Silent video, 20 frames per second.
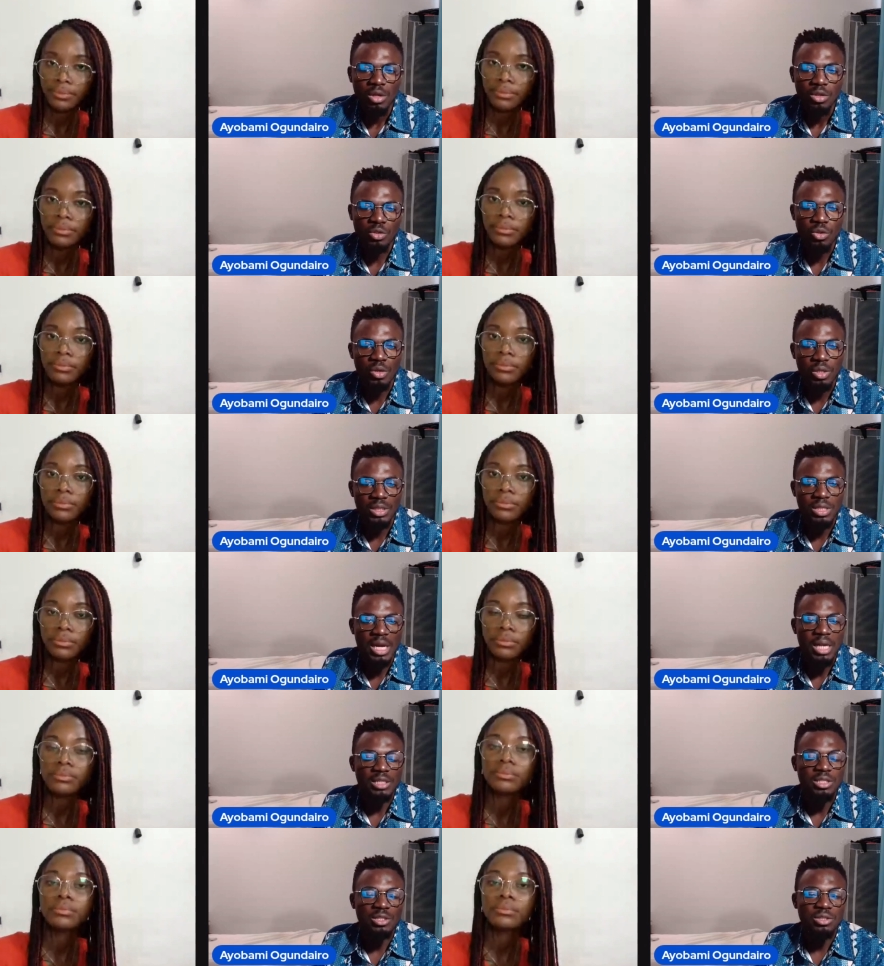Speaker 1: So
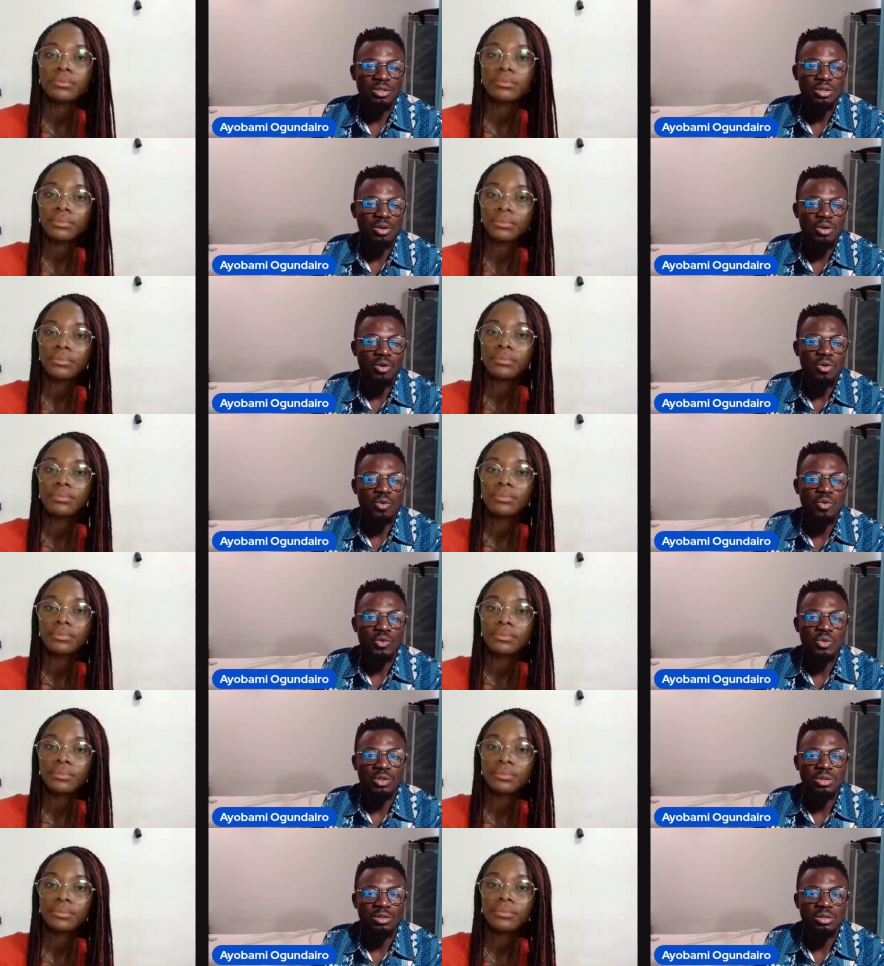it's at your
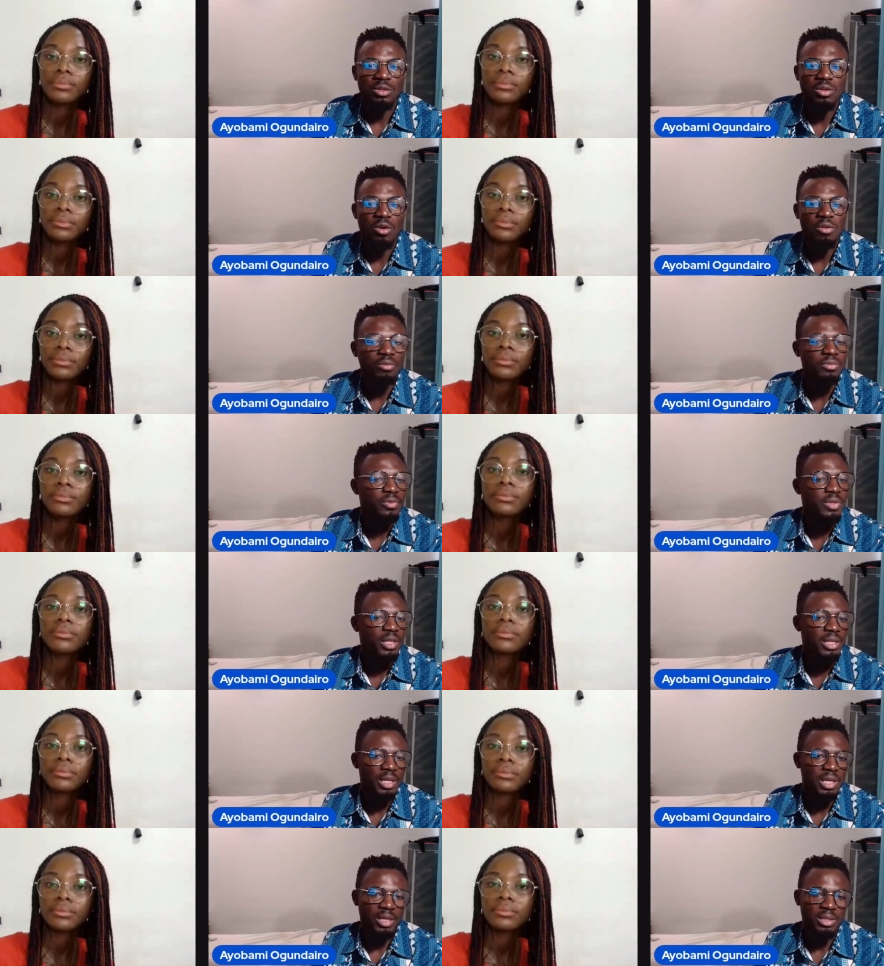own
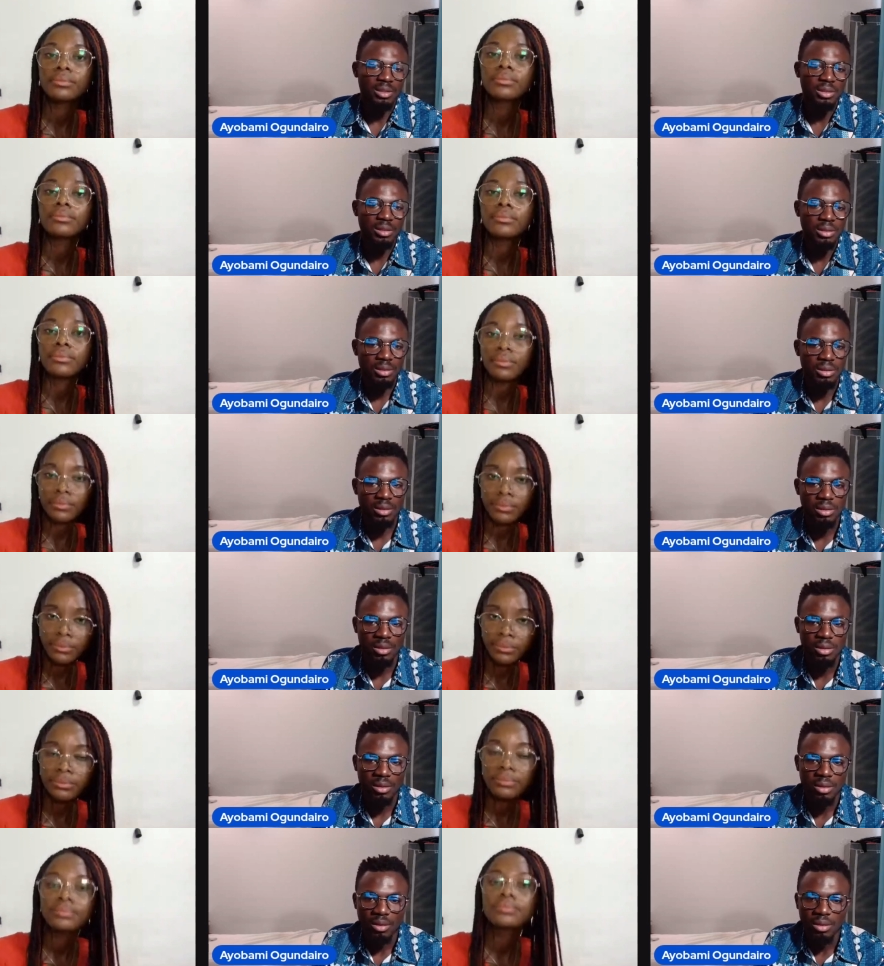convenience.
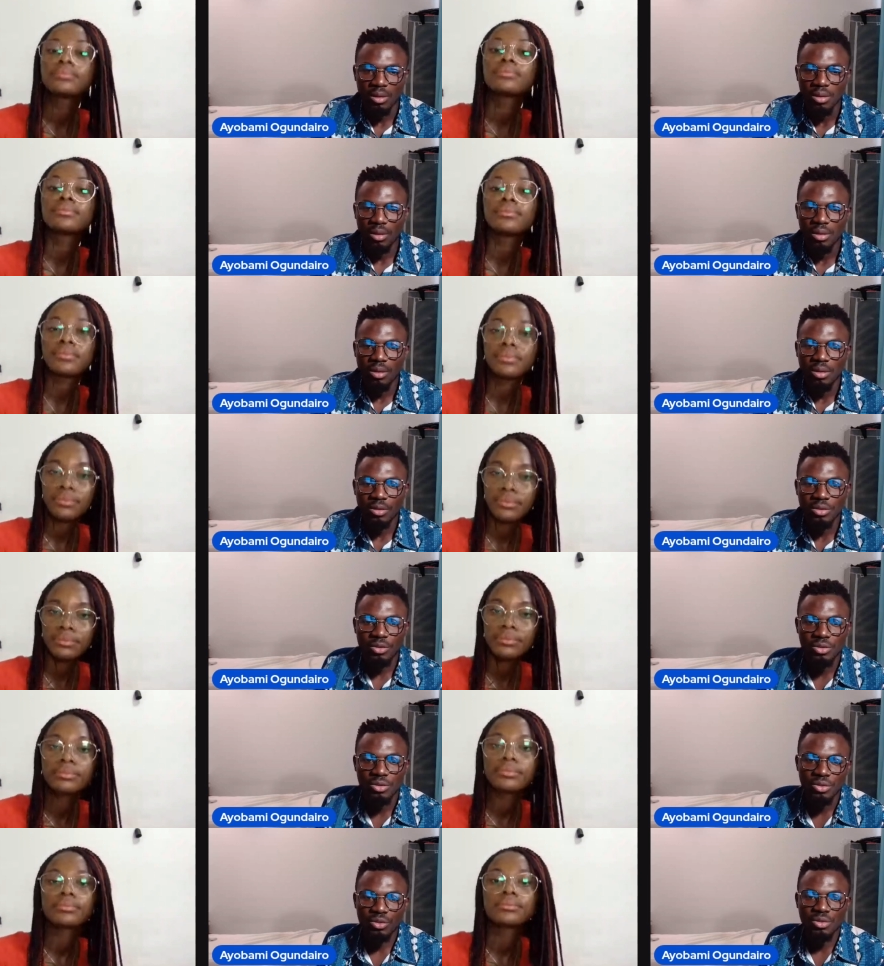Mm-hmm.
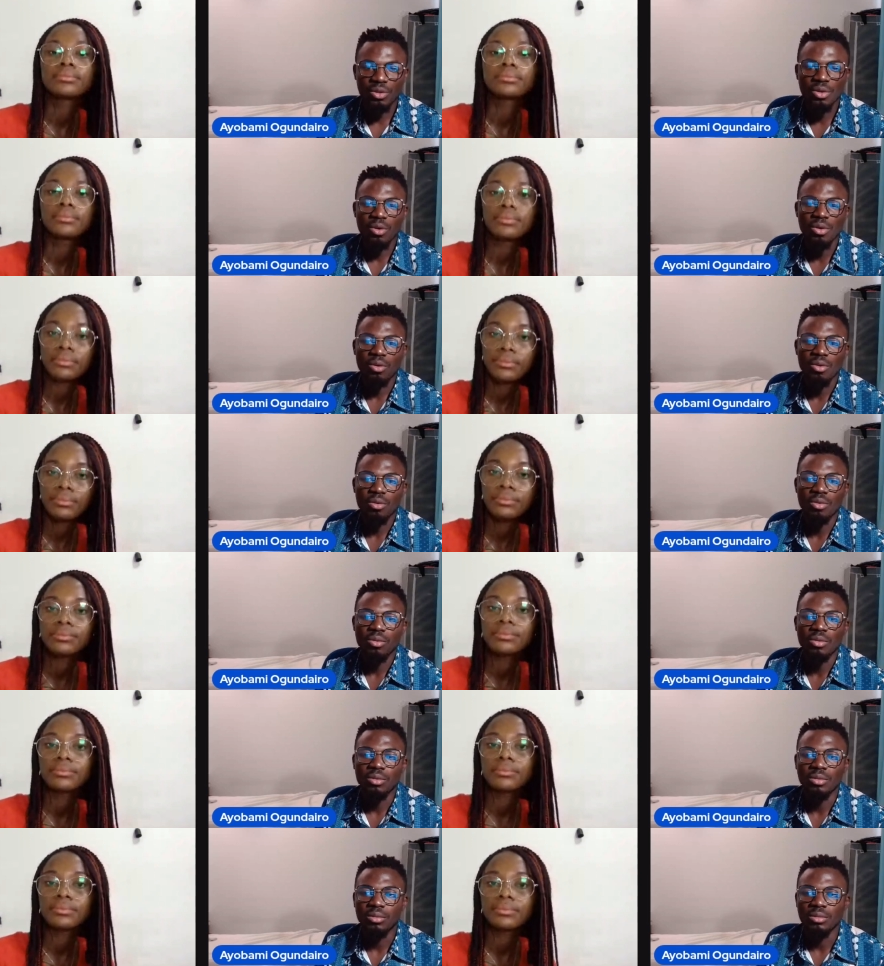
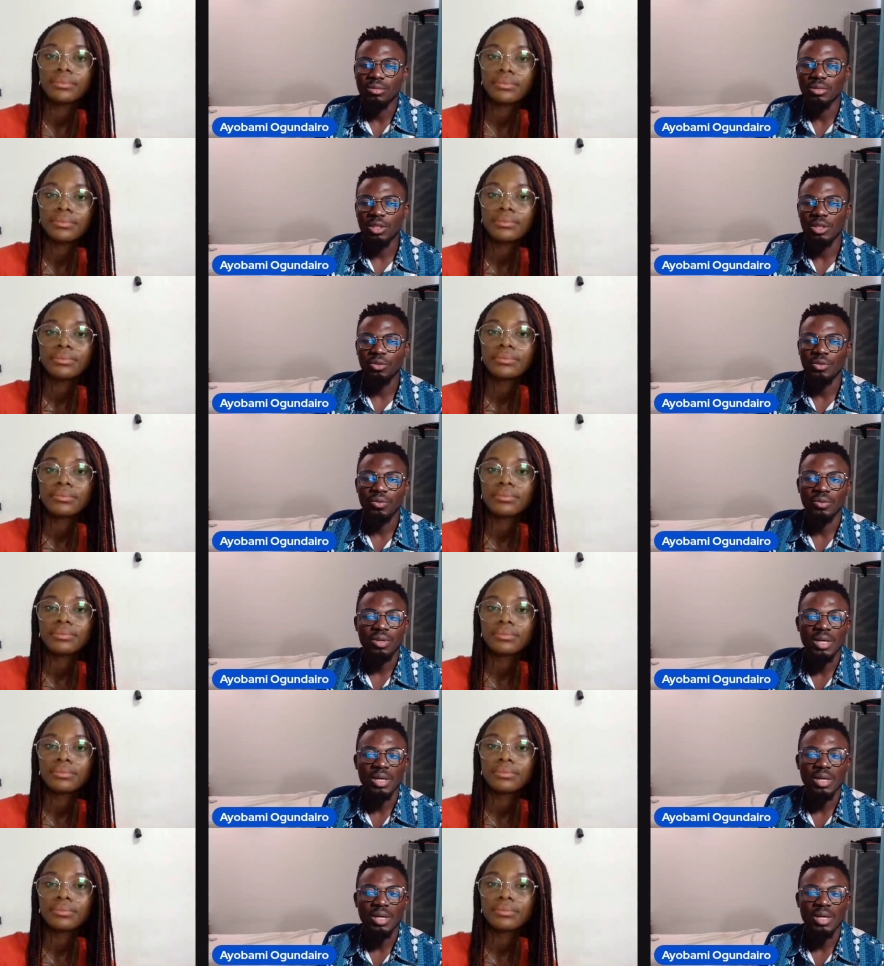So you